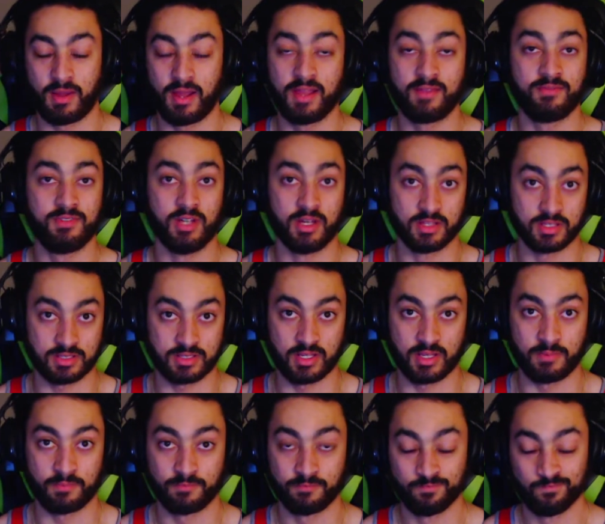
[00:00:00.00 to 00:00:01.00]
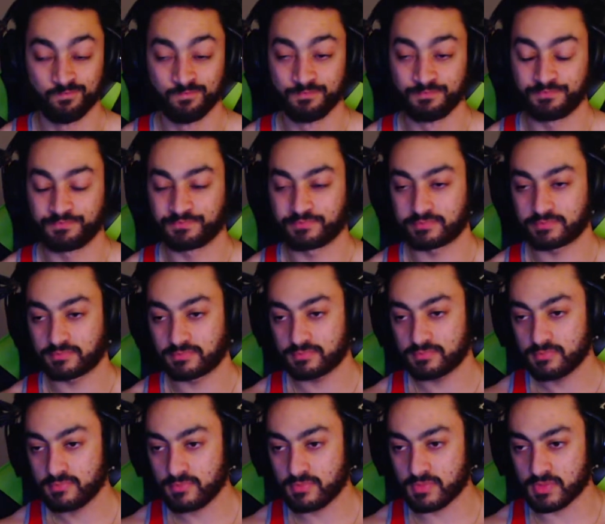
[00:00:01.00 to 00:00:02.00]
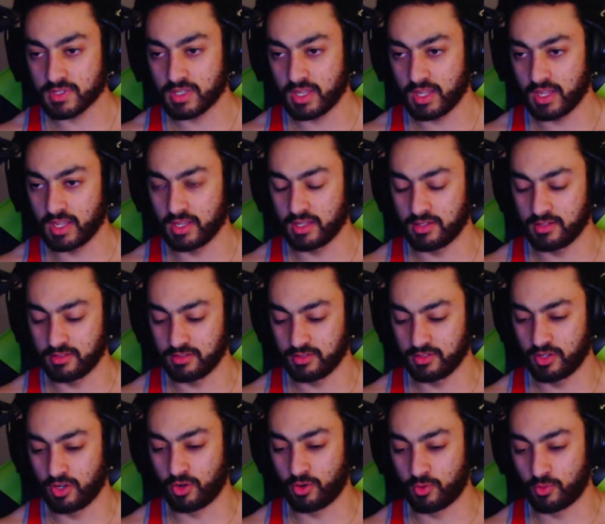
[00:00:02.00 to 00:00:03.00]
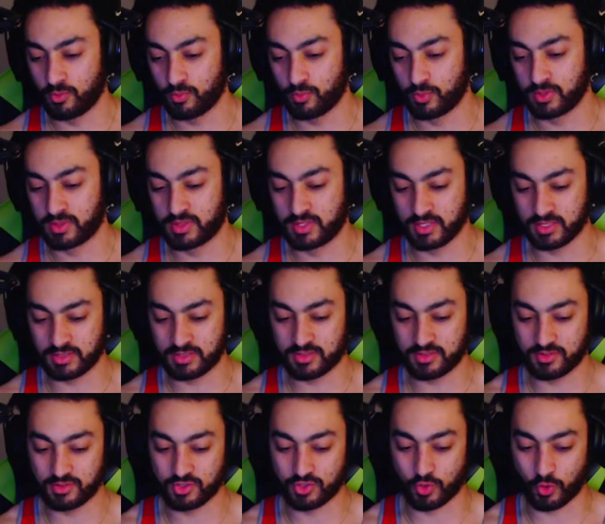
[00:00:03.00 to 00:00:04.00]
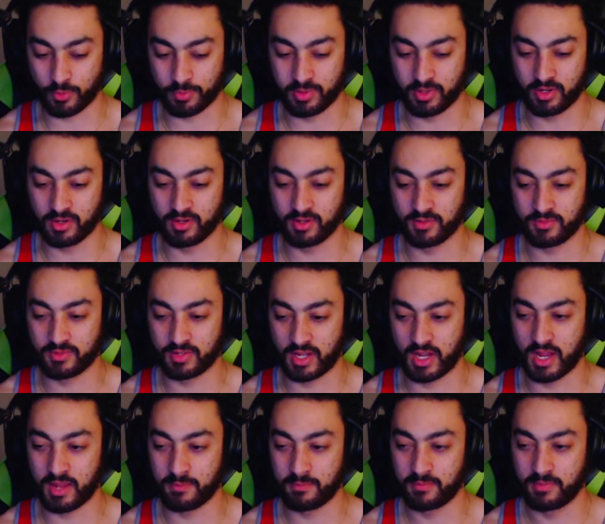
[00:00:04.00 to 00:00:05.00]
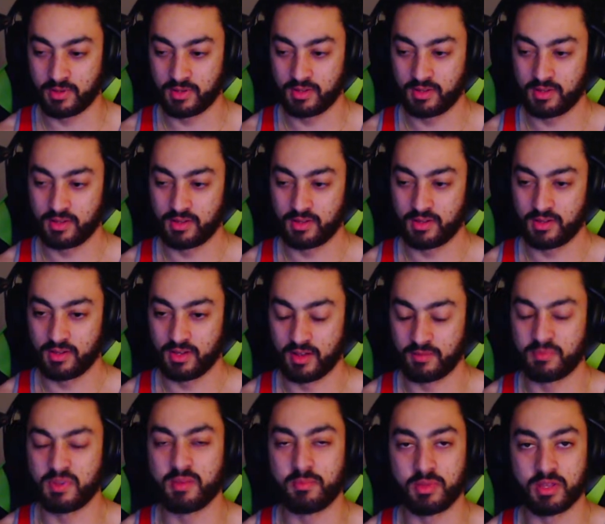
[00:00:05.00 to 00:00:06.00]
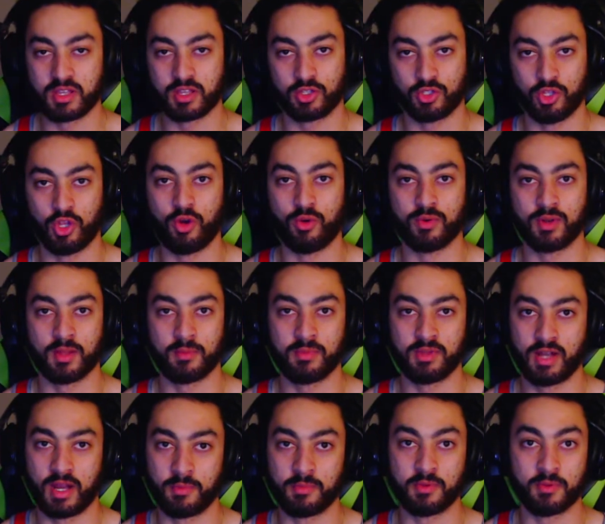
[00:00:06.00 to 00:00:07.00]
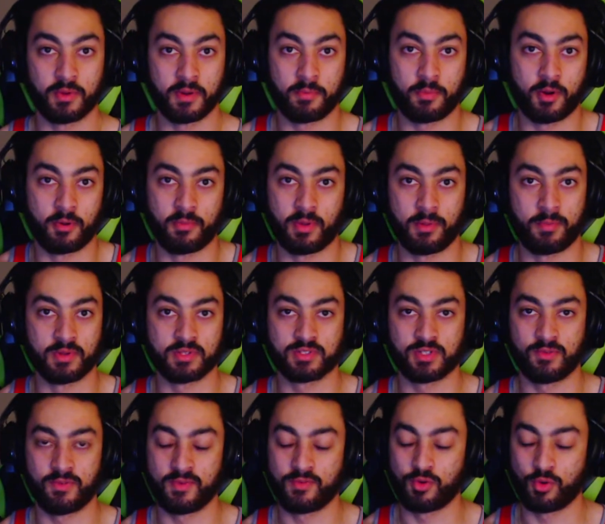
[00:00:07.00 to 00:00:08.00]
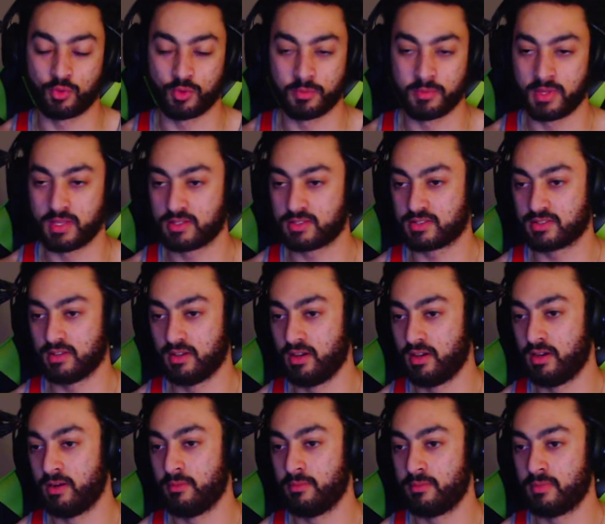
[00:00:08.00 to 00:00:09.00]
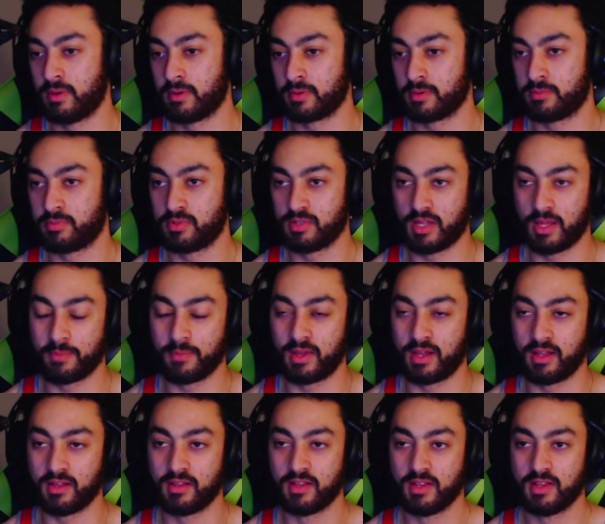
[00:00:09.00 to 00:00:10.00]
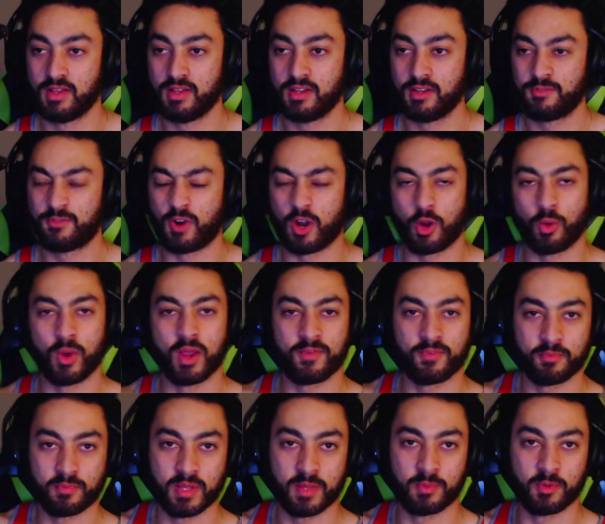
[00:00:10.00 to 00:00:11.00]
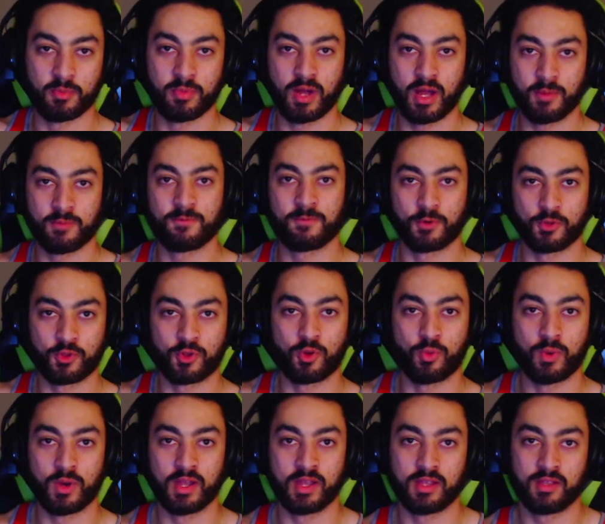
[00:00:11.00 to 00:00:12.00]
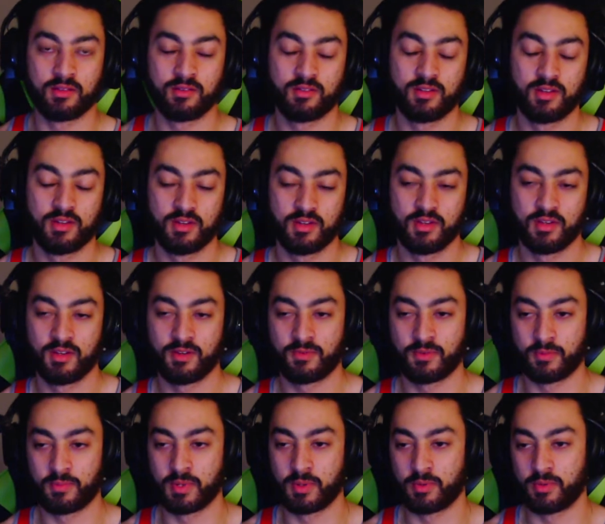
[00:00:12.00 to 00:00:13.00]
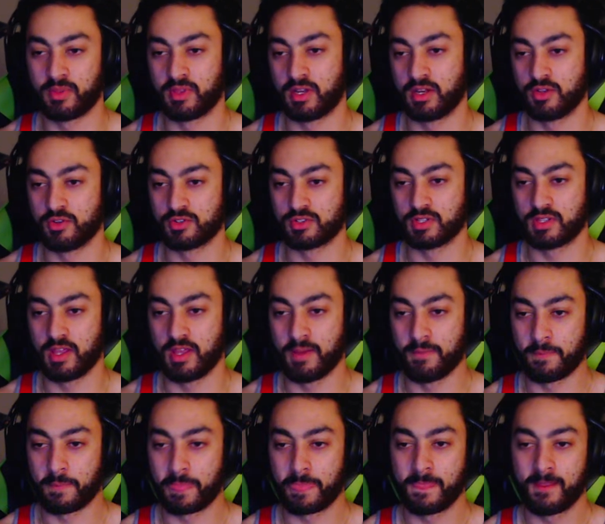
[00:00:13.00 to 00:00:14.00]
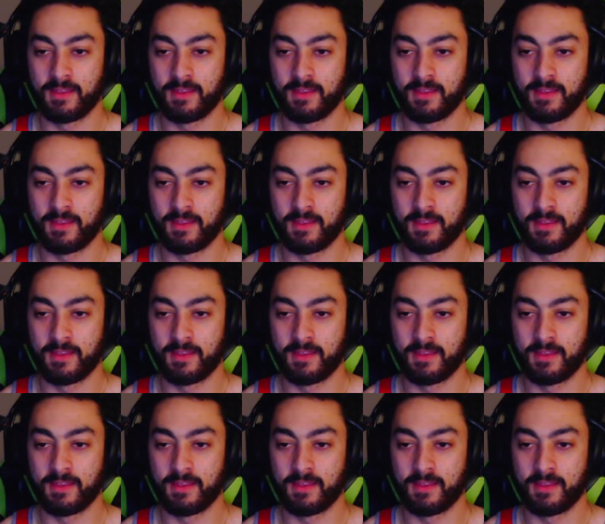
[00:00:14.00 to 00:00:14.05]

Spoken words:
I've done the same. And, with this short period of time of me being alone, I'm in my apartment by myself. I have no roommates. I'm not far away from people, but I'm further away from people than I usually am.